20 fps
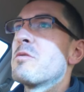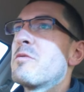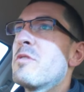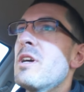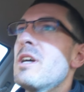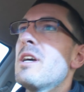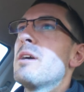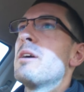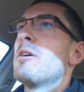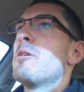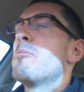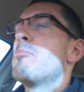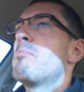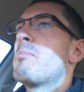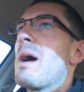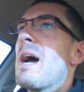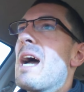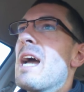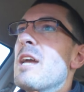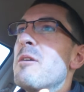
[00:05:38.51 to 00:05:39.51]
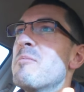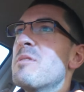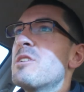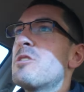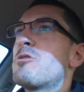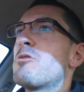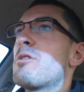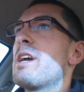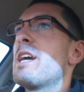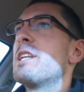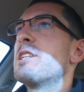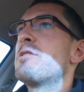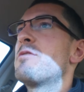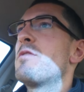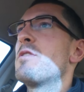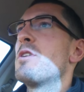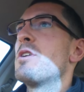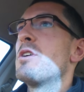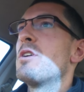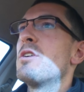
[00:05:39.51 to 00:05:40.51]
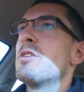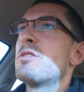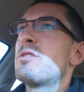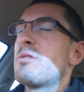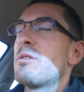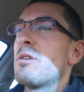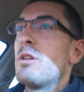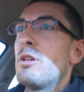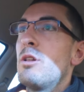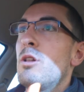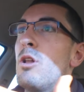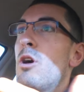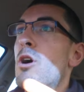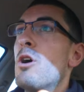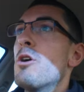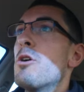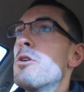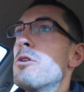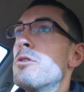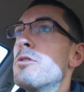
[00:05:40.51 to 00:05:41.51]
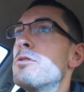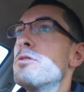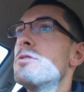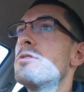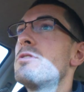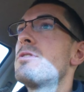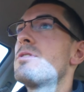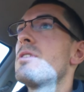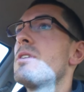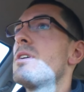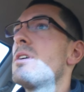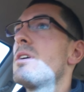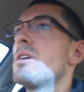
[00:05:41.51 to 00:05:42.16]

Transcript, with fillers: of payment transfers, loans,